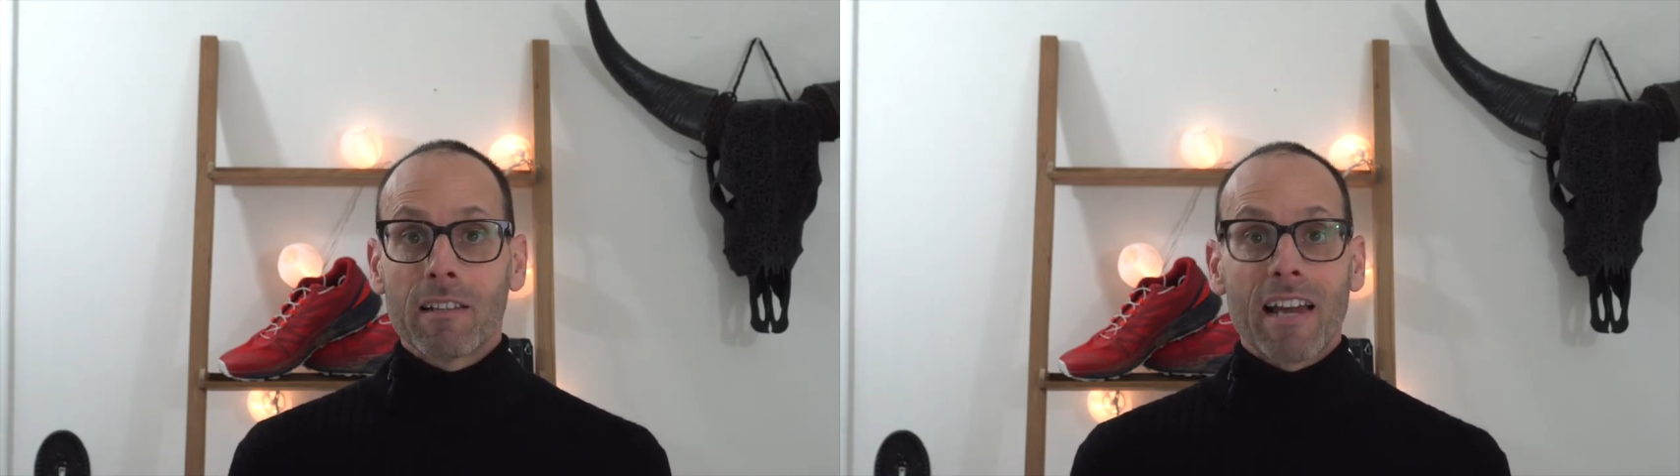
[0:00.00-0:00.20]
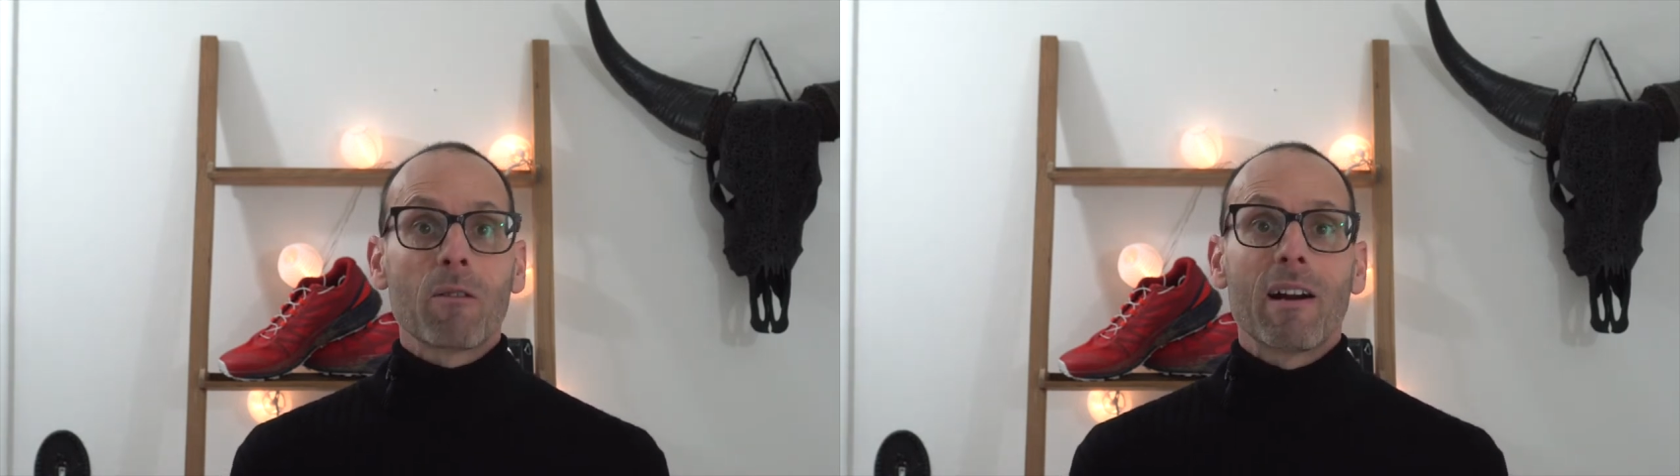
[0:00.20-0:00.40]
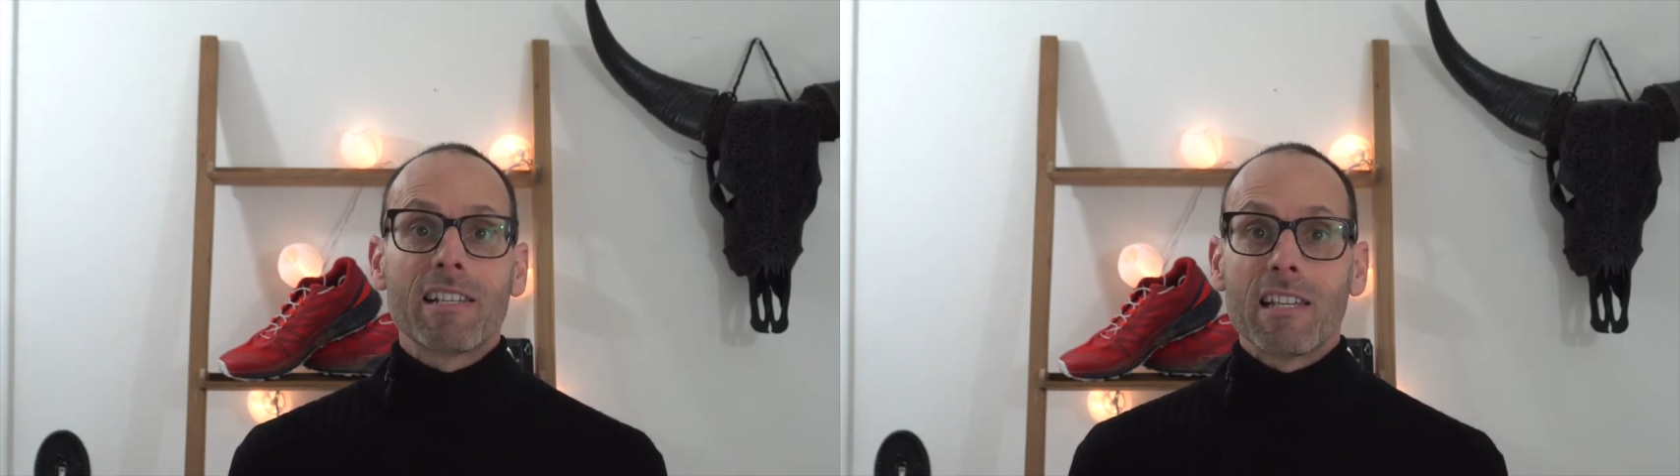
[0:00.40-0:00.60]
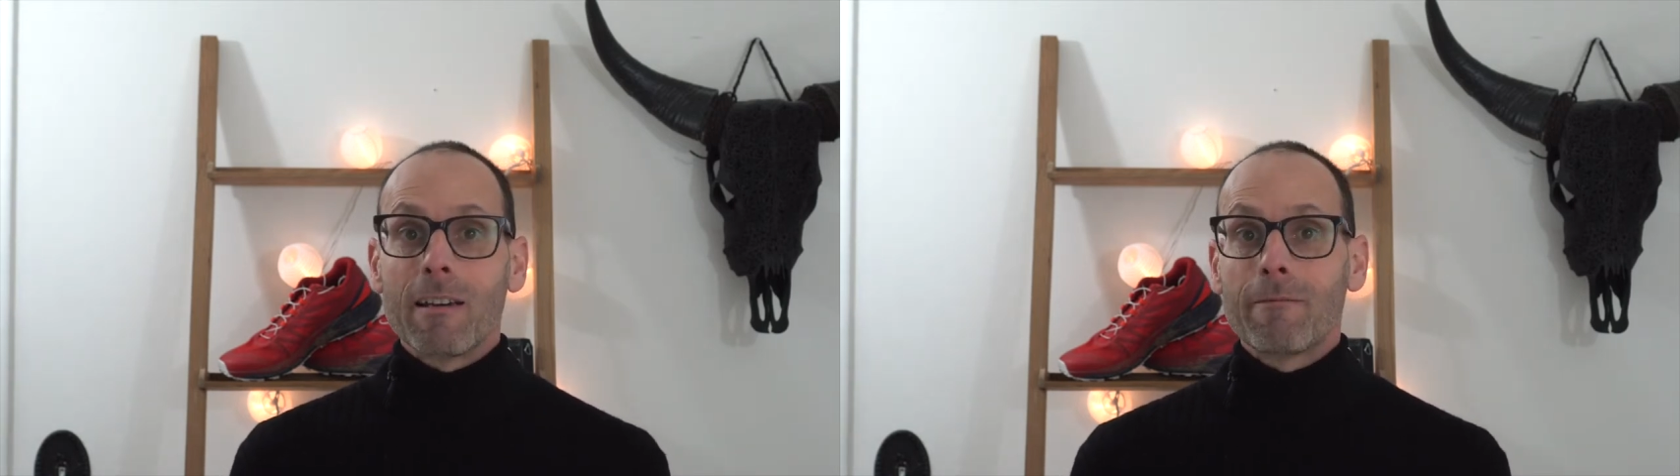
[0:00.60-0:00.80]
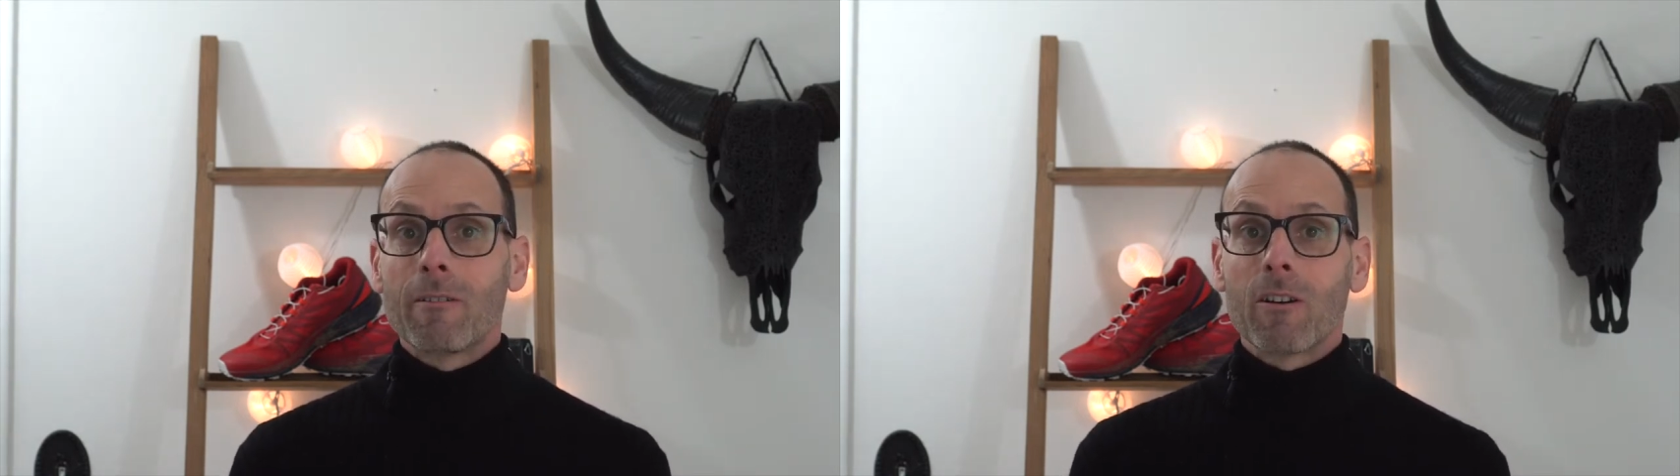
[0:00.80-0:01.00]
Likewise,
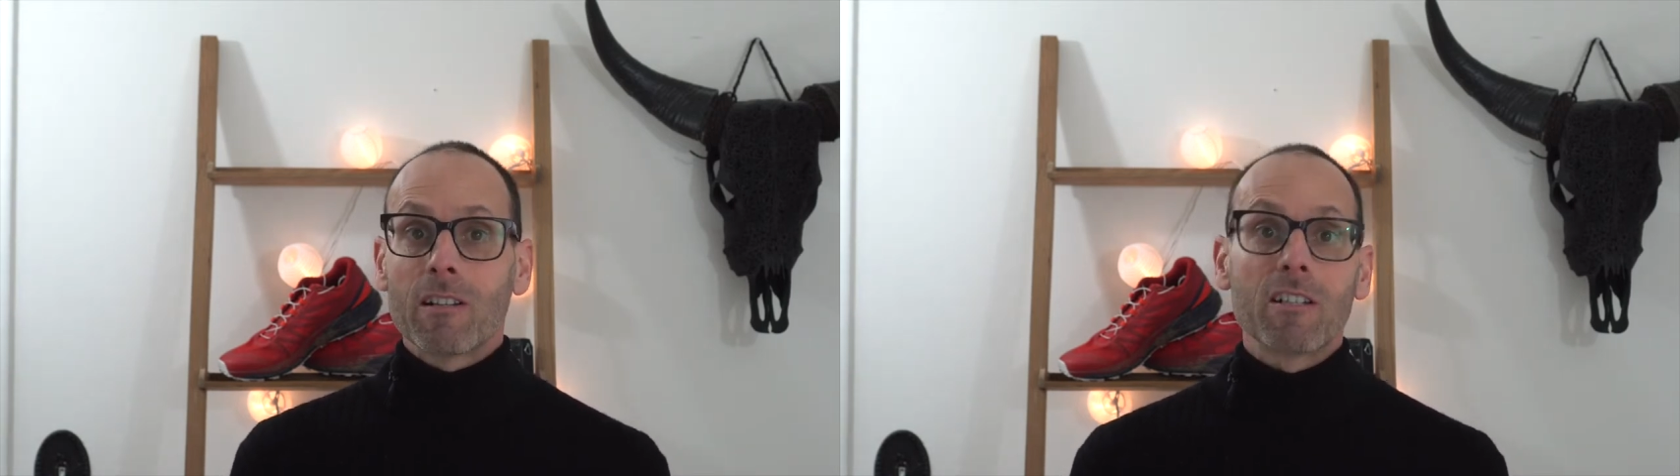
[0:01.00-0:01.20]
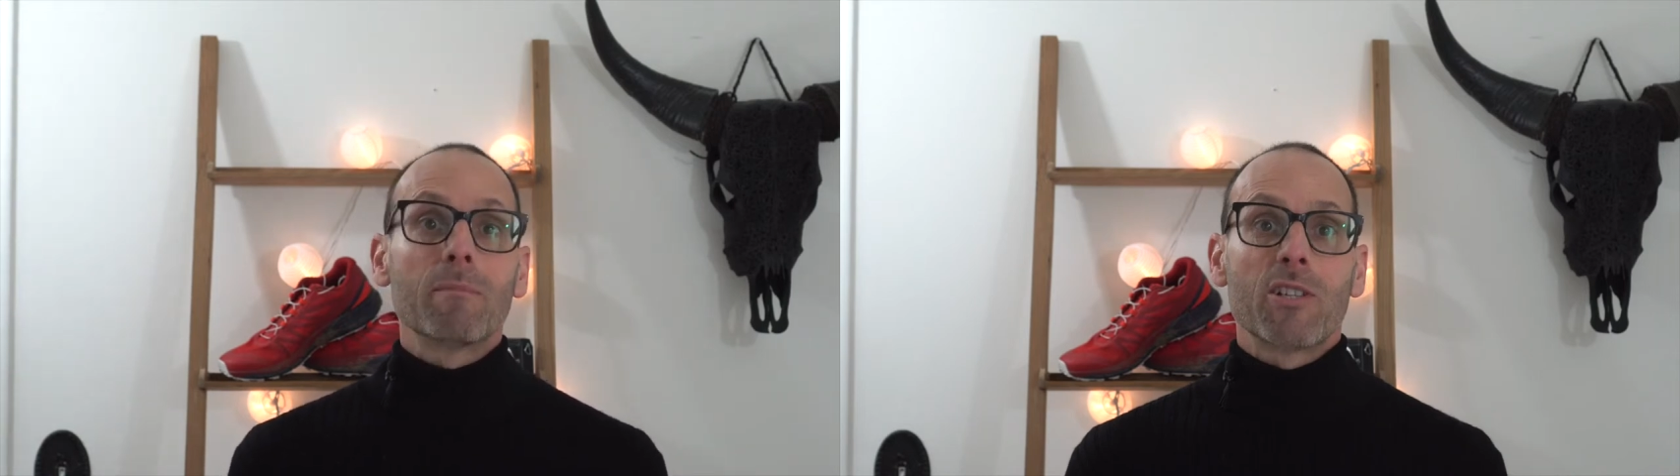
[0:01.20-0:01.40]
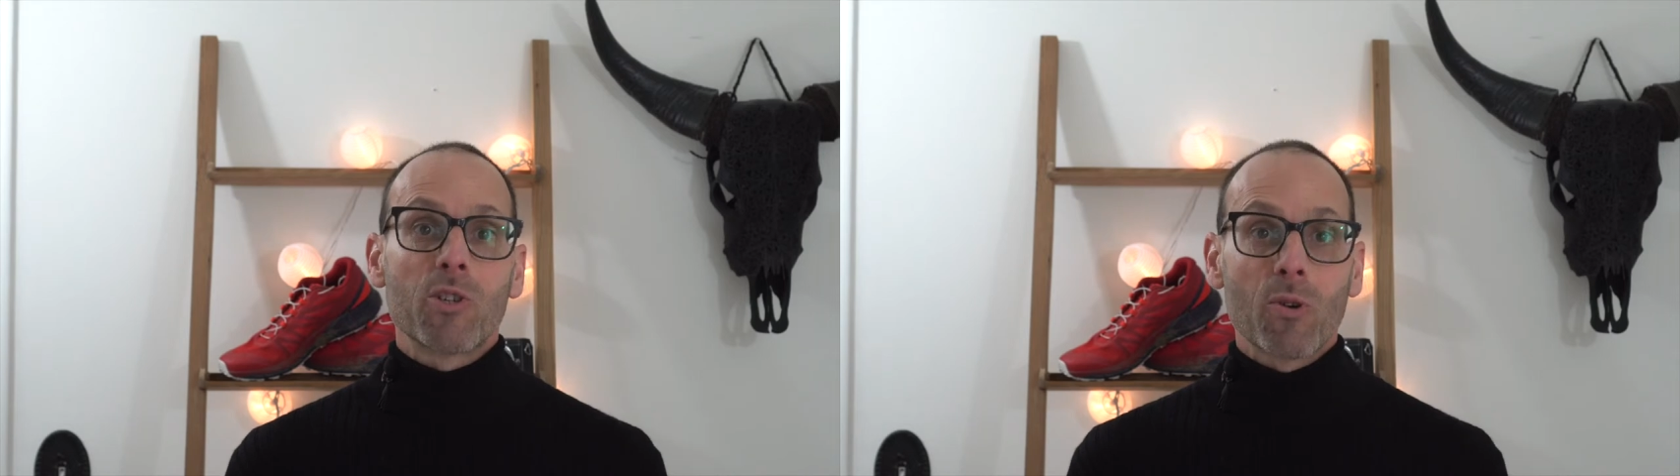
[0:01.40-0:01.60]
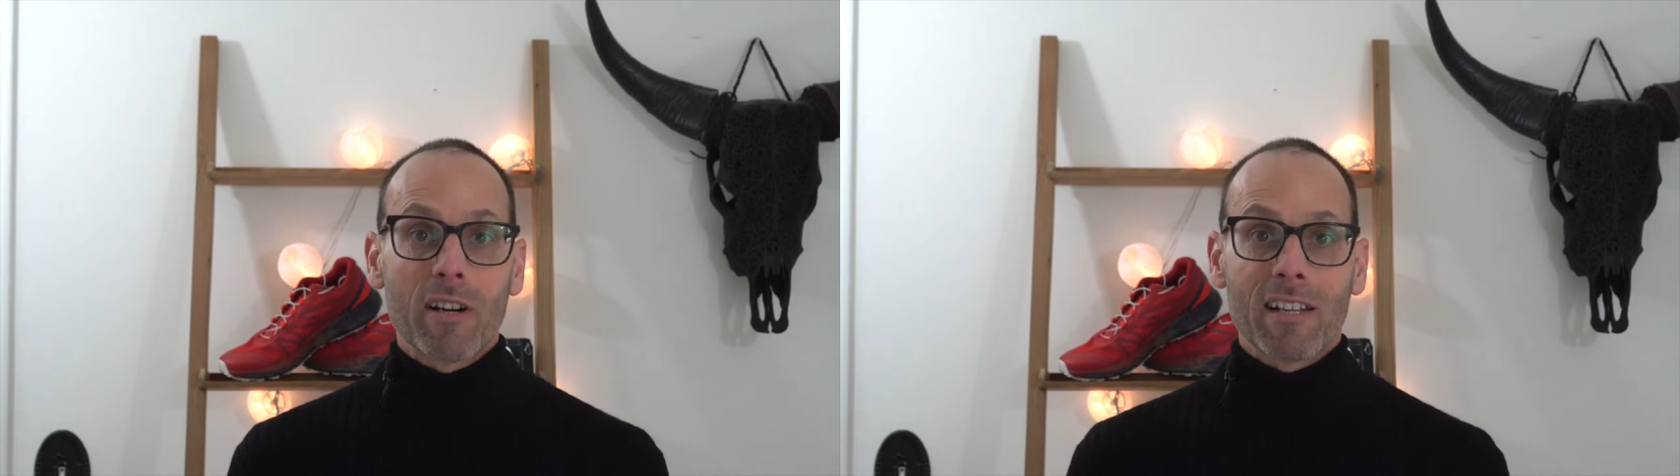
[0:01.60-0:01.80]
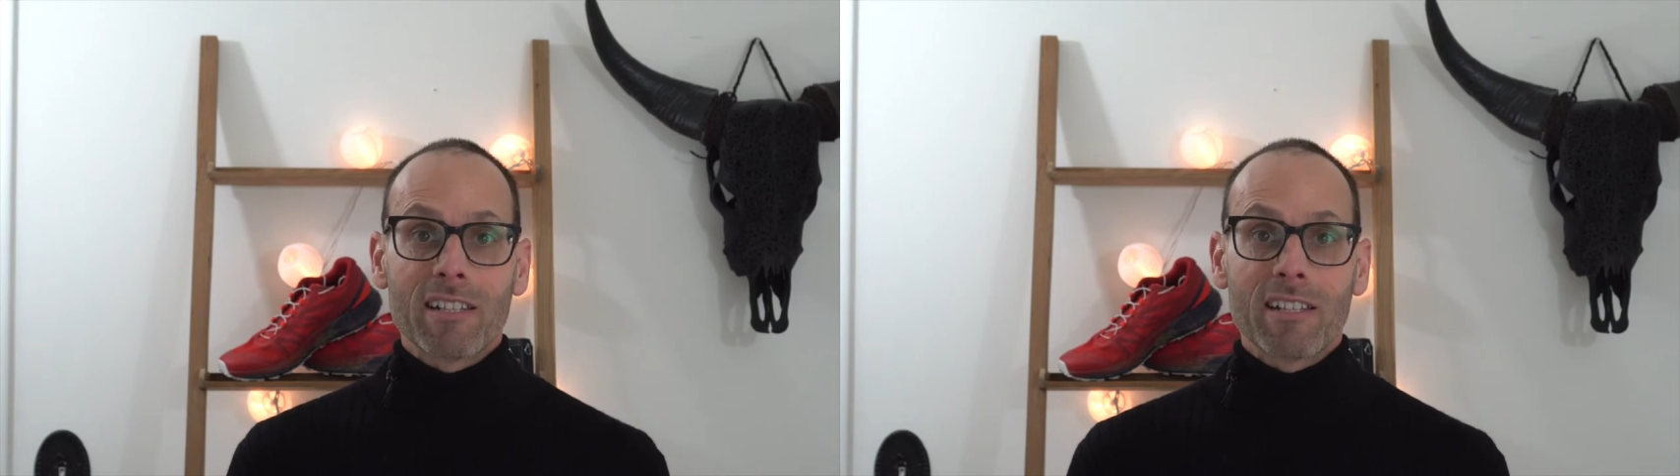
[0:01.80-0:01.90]
if you're a little bit short,